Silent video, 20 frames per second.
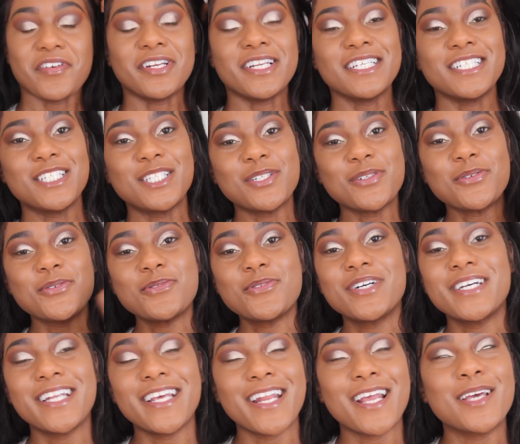Foundation
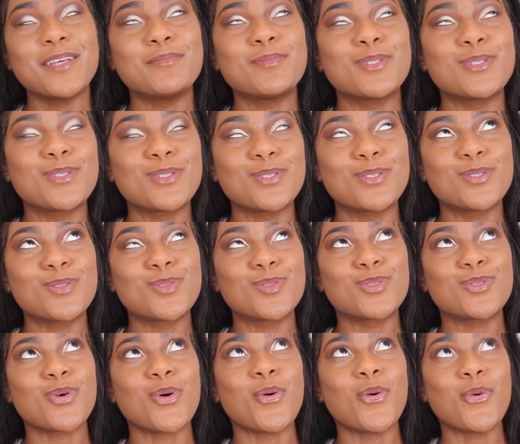on, and I'm
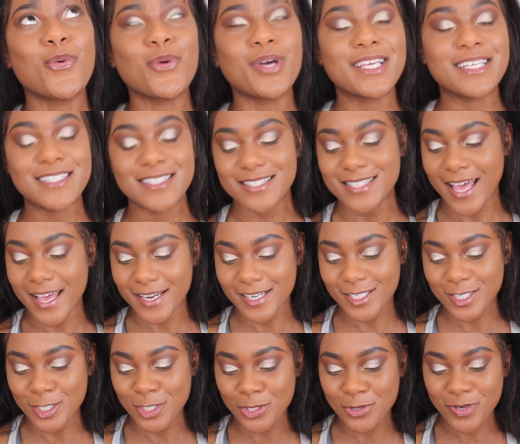so so
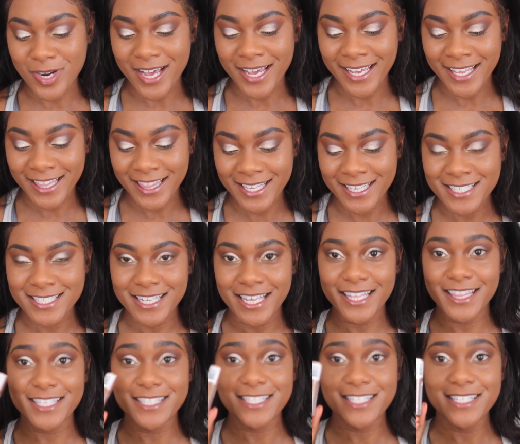excited to try this.
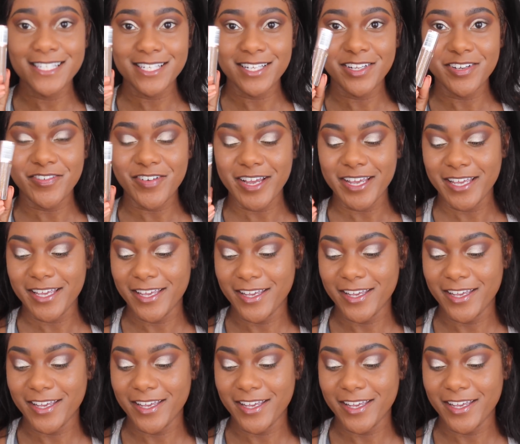Like this concealer right